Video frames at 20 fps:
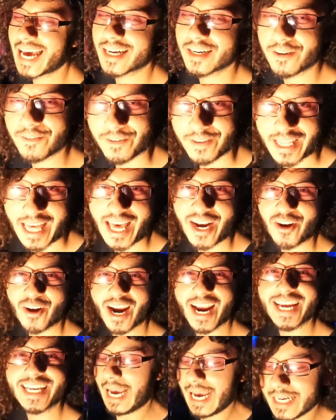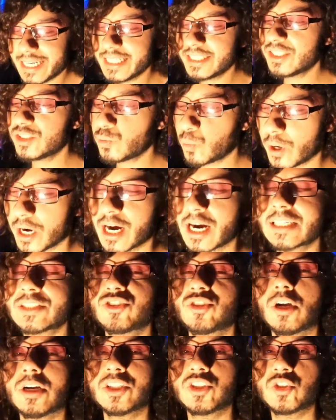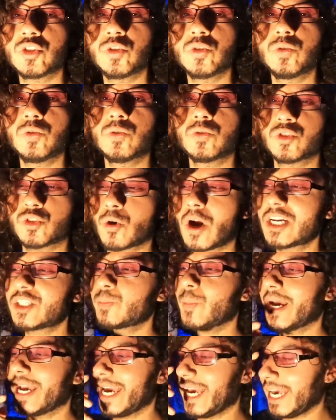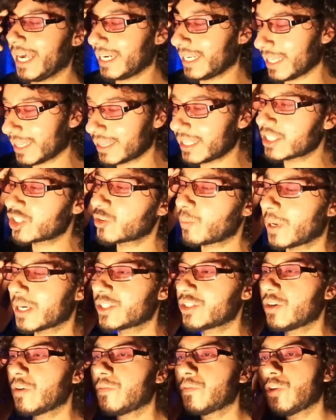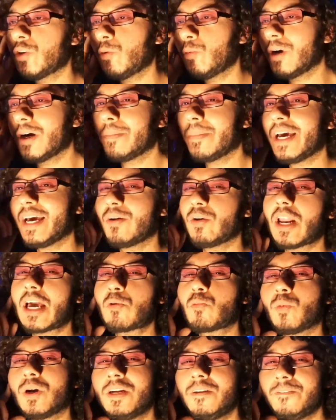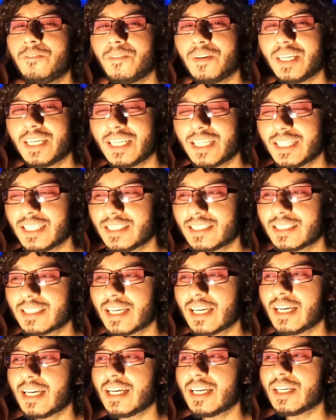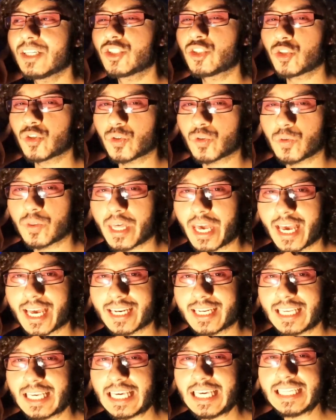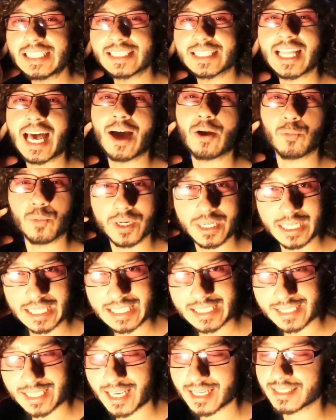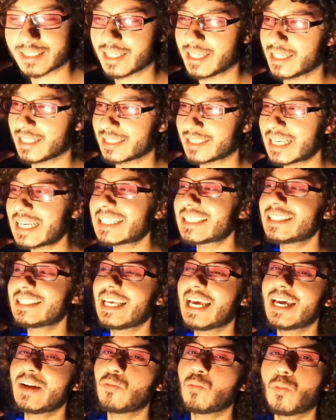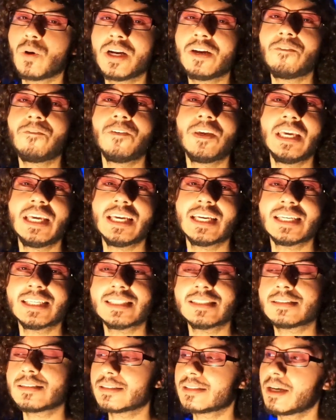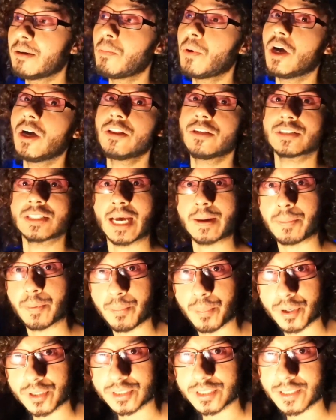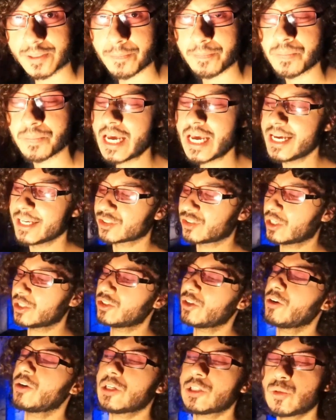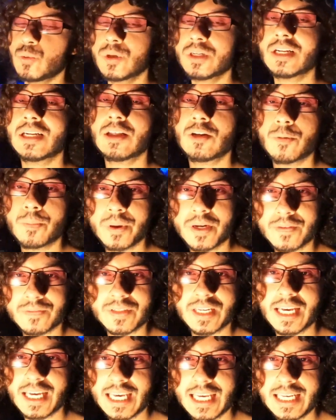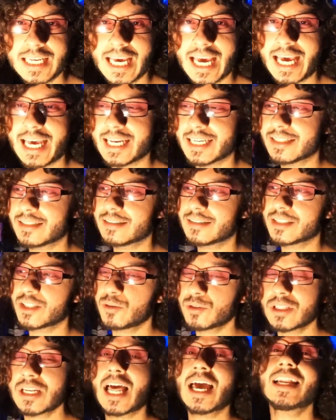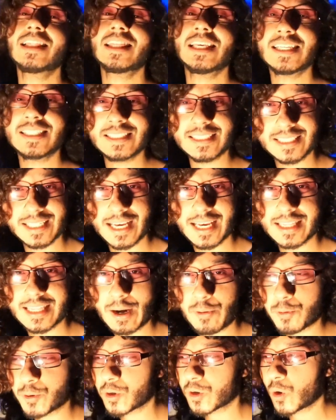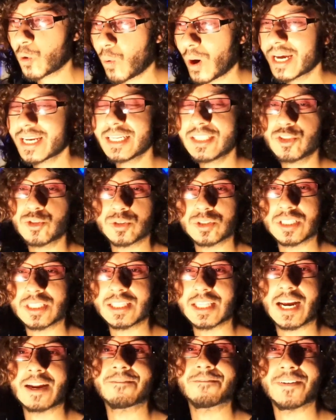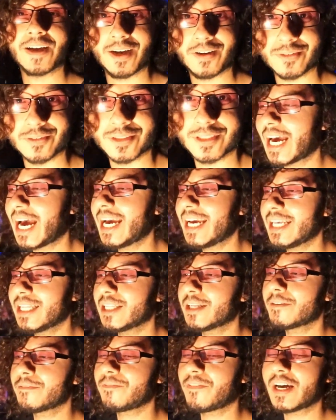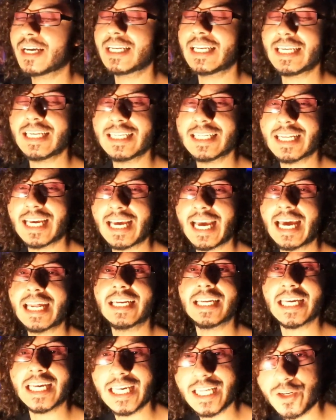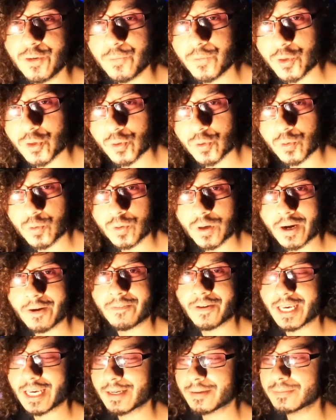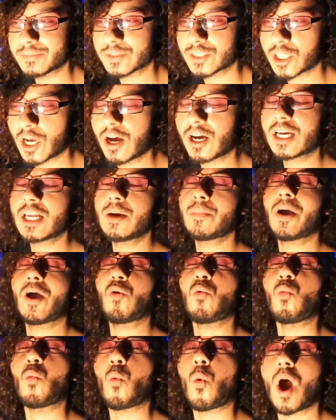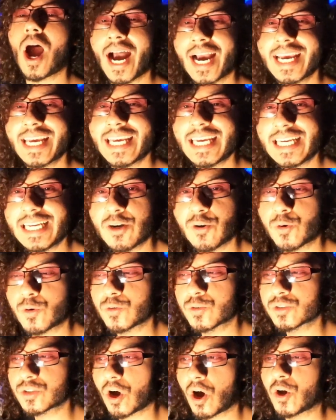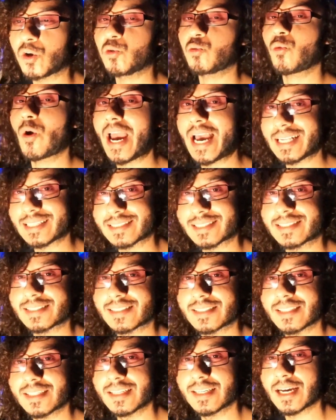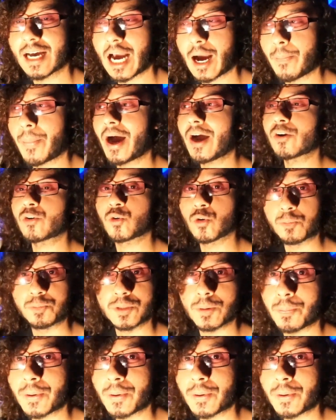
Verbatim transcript: enough of that, all right? And this is where I started to scratch my head and think to myself, you know what, man? Like, what if it is true that he's not what he says he is? Instead, what if he is some other type of person? So I started doing a little bit of digging and there was a lot of things that were quite interesting that I found. I ended up finding an interview of him talking about why he goes on rants about groups of